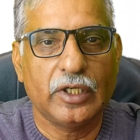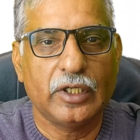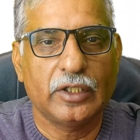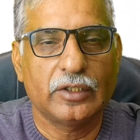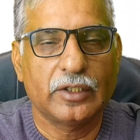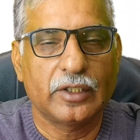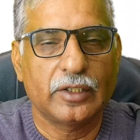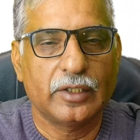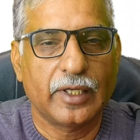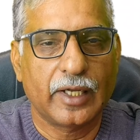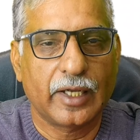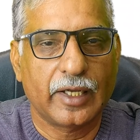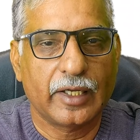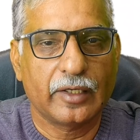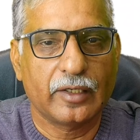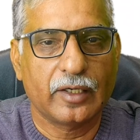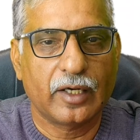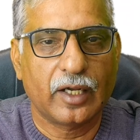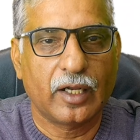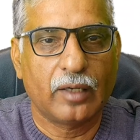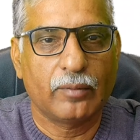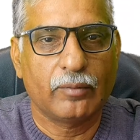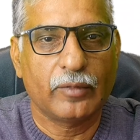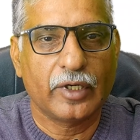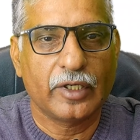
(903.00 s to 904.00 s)
in the
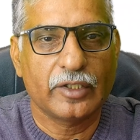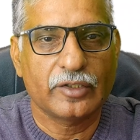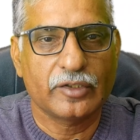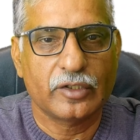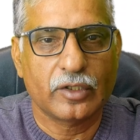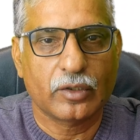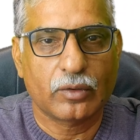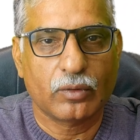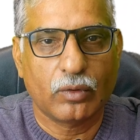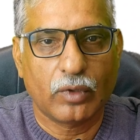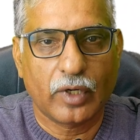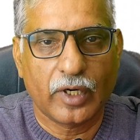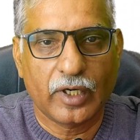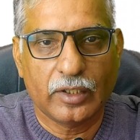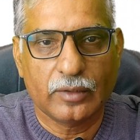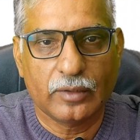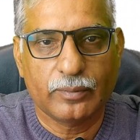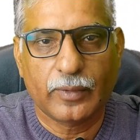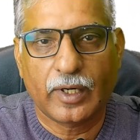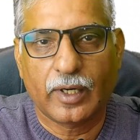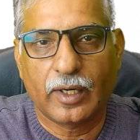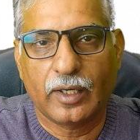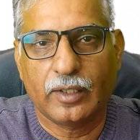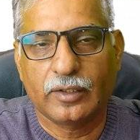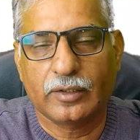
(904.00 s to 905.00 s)
diagram is the coiled
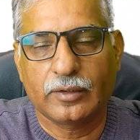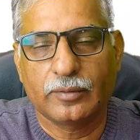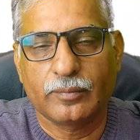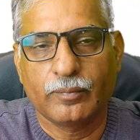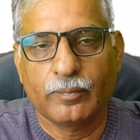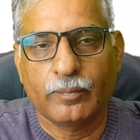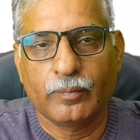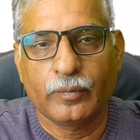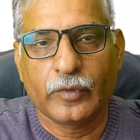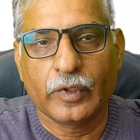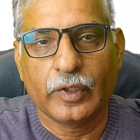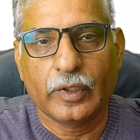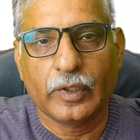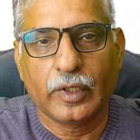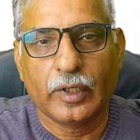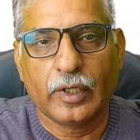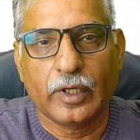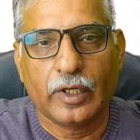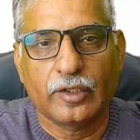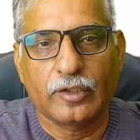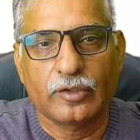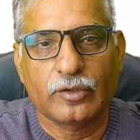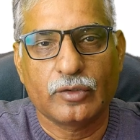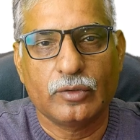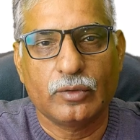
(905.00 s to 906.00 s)
part.
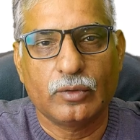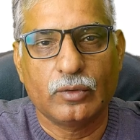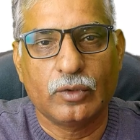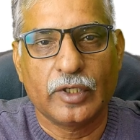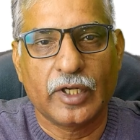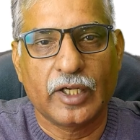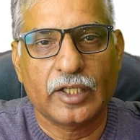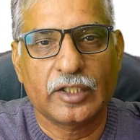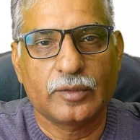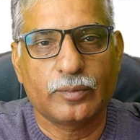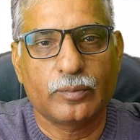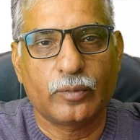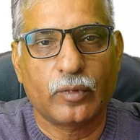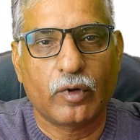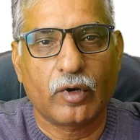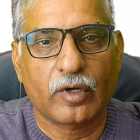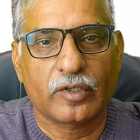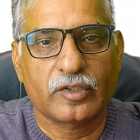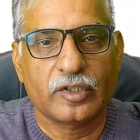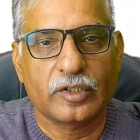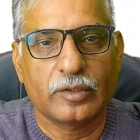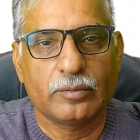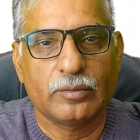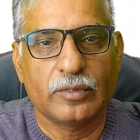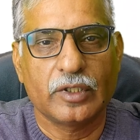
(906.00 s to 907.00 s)
It is known as
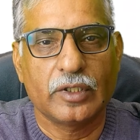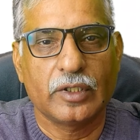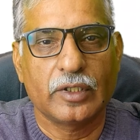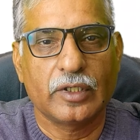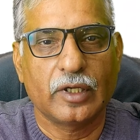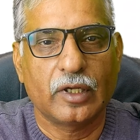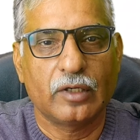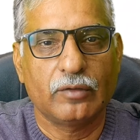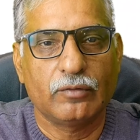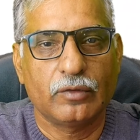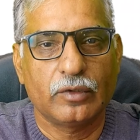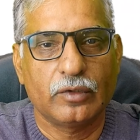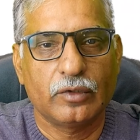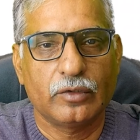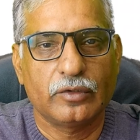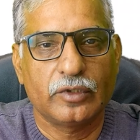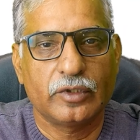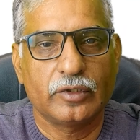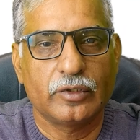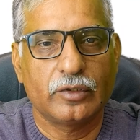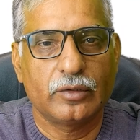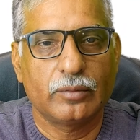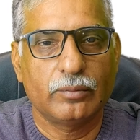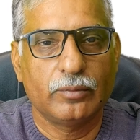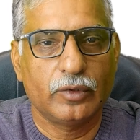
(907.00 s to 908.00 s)
proximal
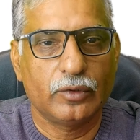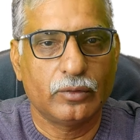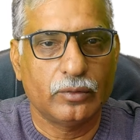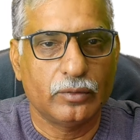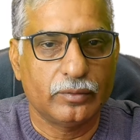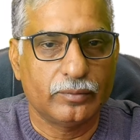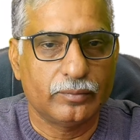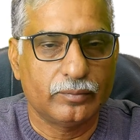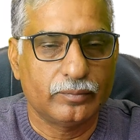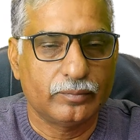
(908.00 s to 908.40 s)
convoluted tubule.